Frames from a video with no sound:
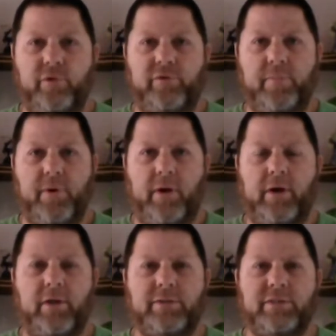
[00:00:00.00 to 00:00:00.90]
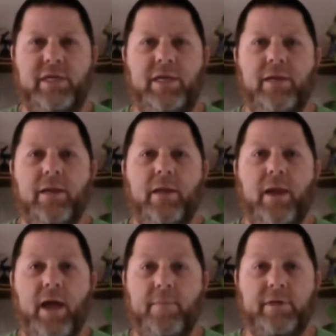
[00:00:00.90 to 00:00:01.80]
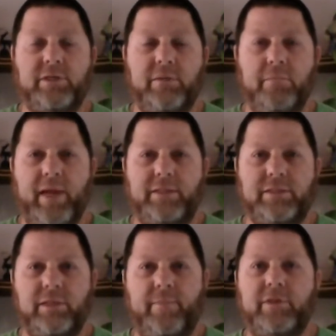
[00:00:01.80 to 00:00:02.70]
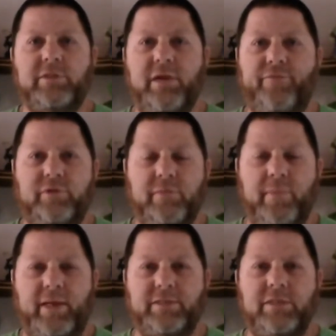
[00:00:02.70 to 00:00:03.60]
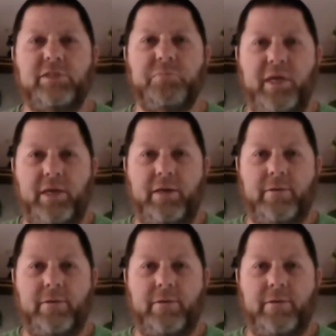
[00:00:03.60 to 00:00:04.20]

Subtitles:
tip on it and see how much difference it makes in the speed.